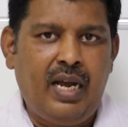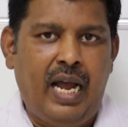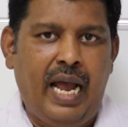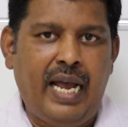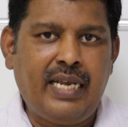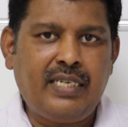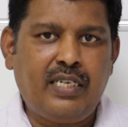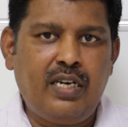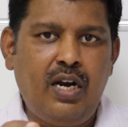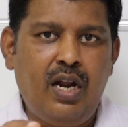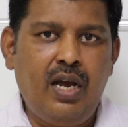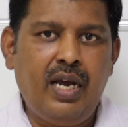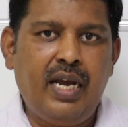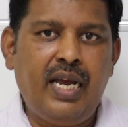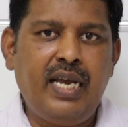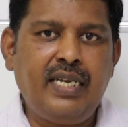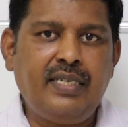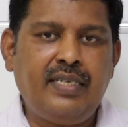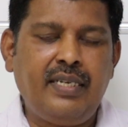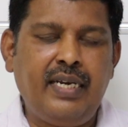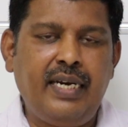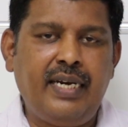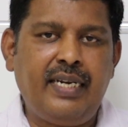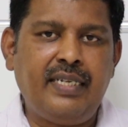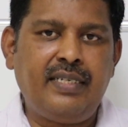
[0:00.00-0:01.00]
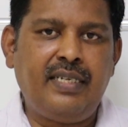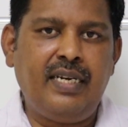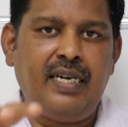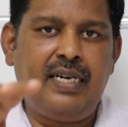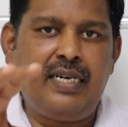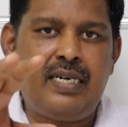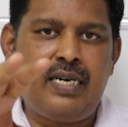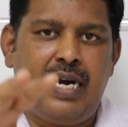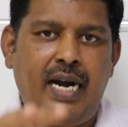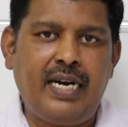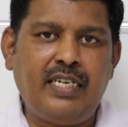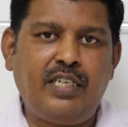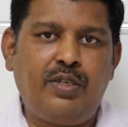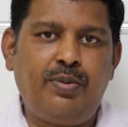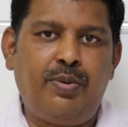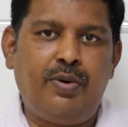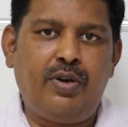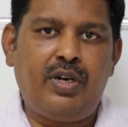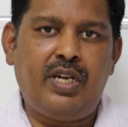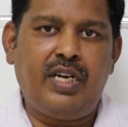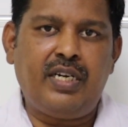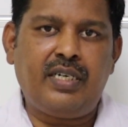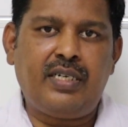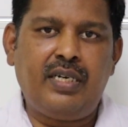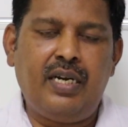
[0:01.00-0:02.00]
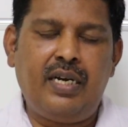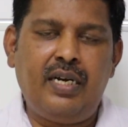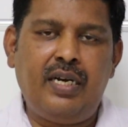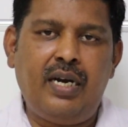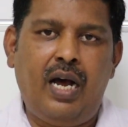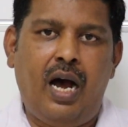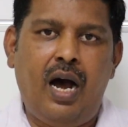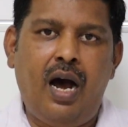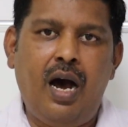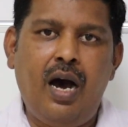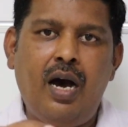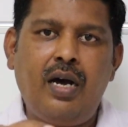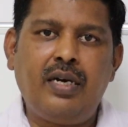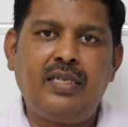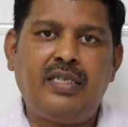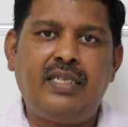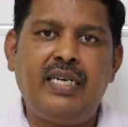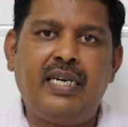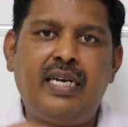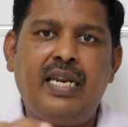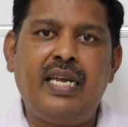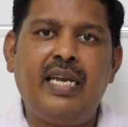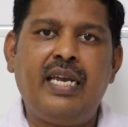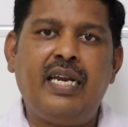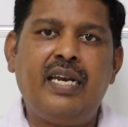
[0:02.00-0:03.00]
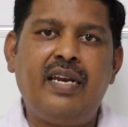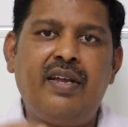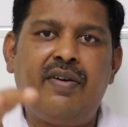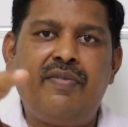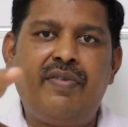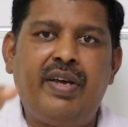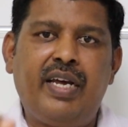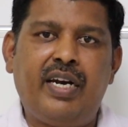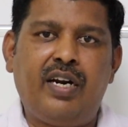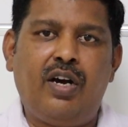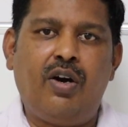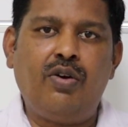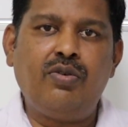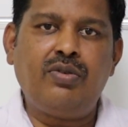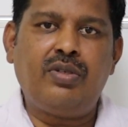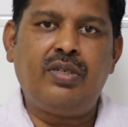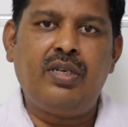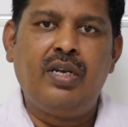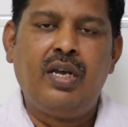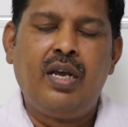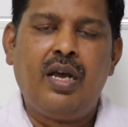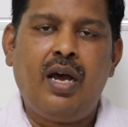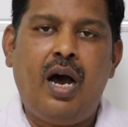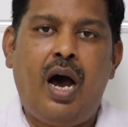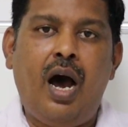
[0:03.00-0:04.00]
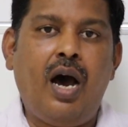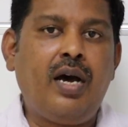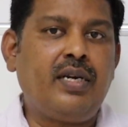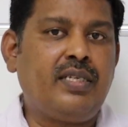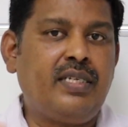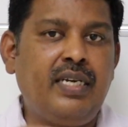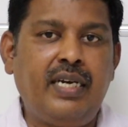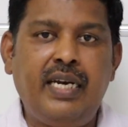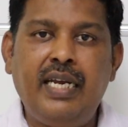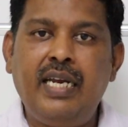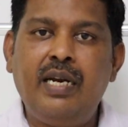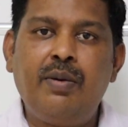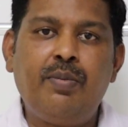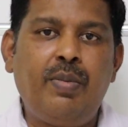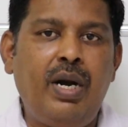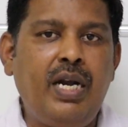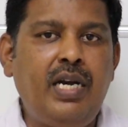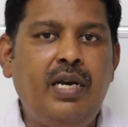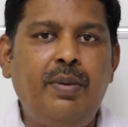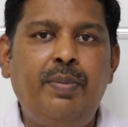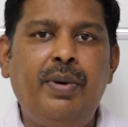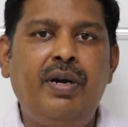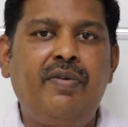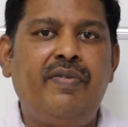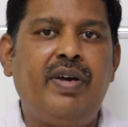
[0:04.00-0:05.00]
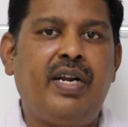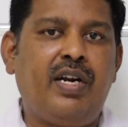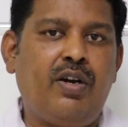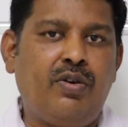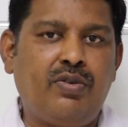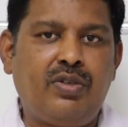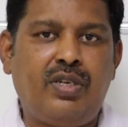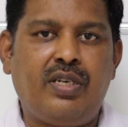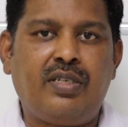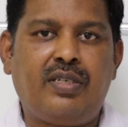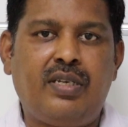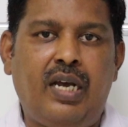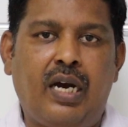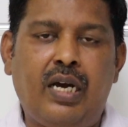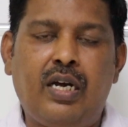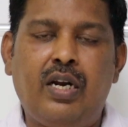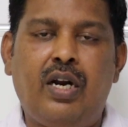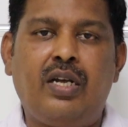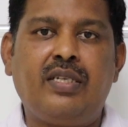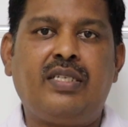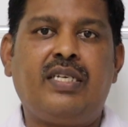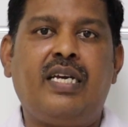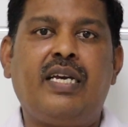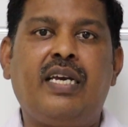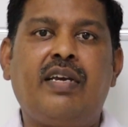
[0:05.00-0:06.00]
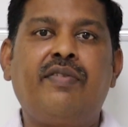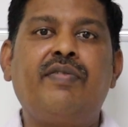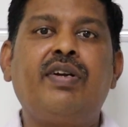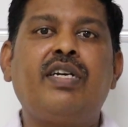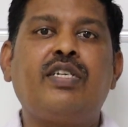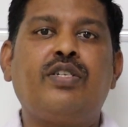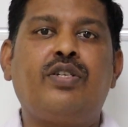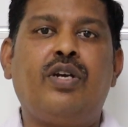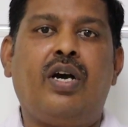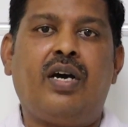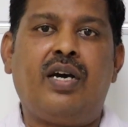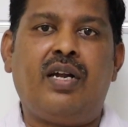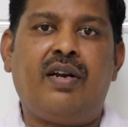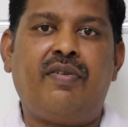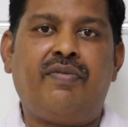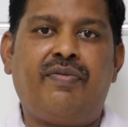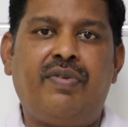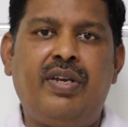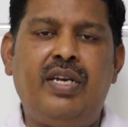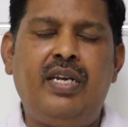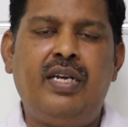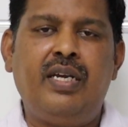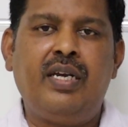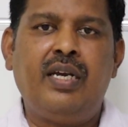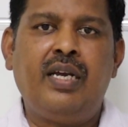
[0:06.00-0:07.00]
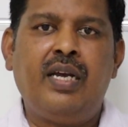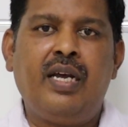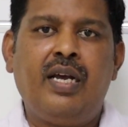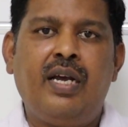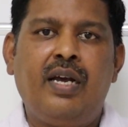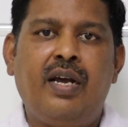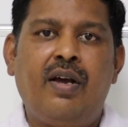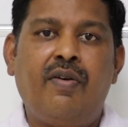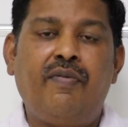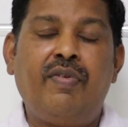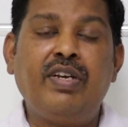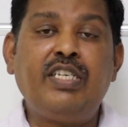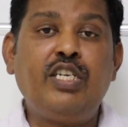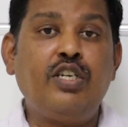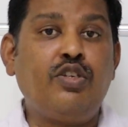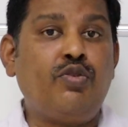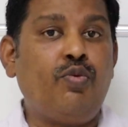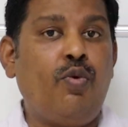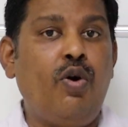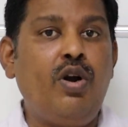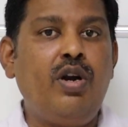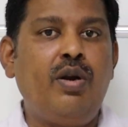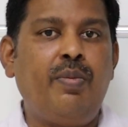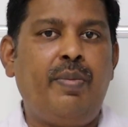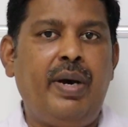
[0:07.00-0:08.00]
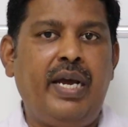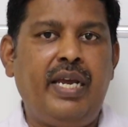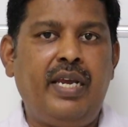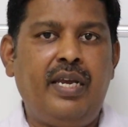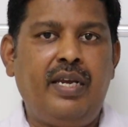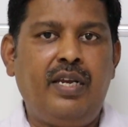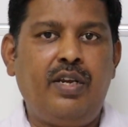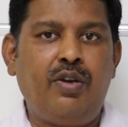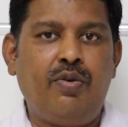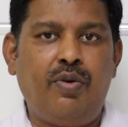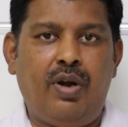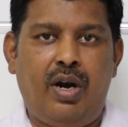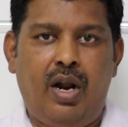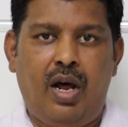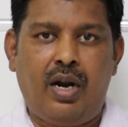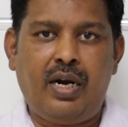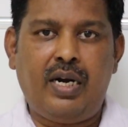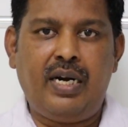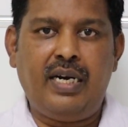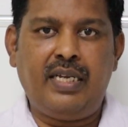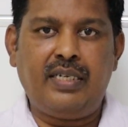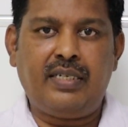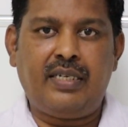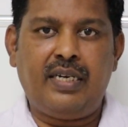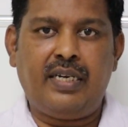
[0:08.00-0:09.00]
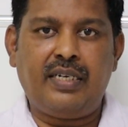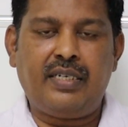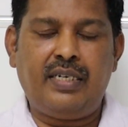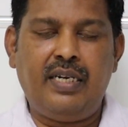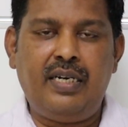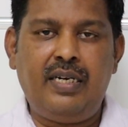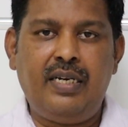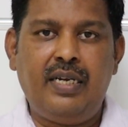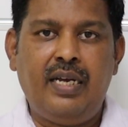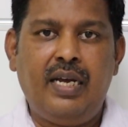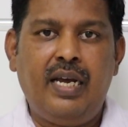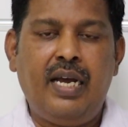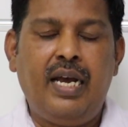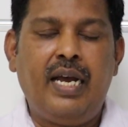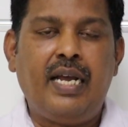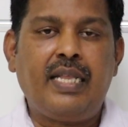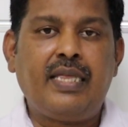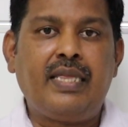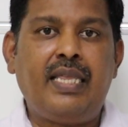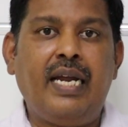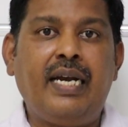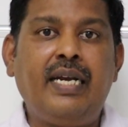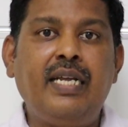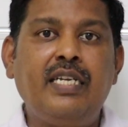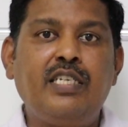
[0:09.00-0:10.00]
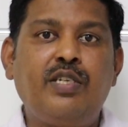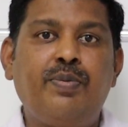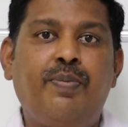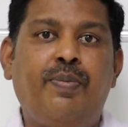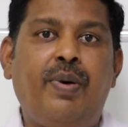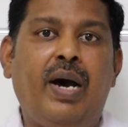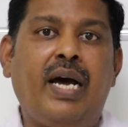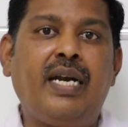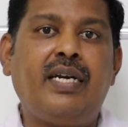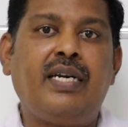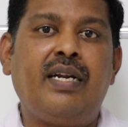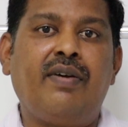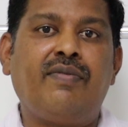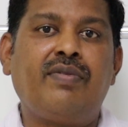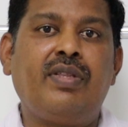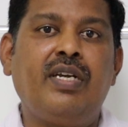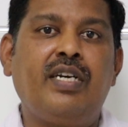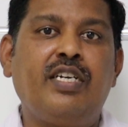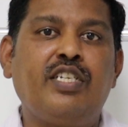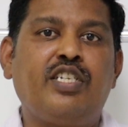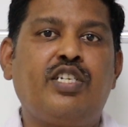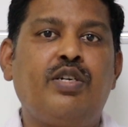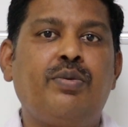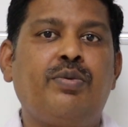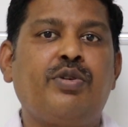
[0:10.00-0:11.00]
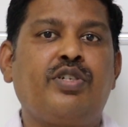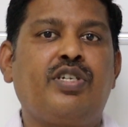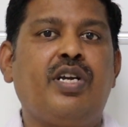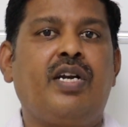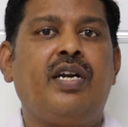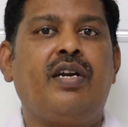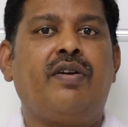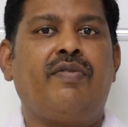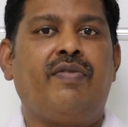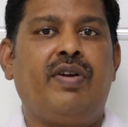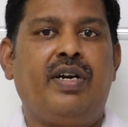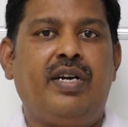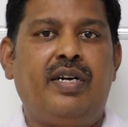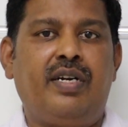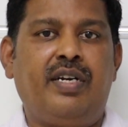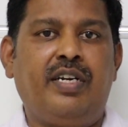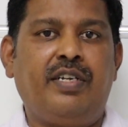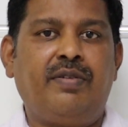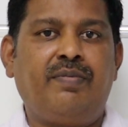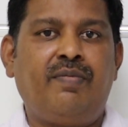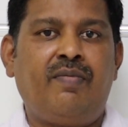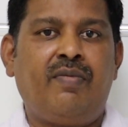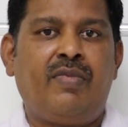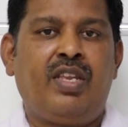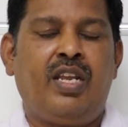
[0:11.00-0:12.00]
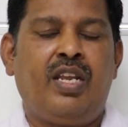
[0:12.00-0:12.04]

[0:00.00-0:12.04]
as long as it is in transportation or sitting in a warehouse or sitting in multiple warehouses across a given geography, which is owned by your organization, that is part of the distribution inventory.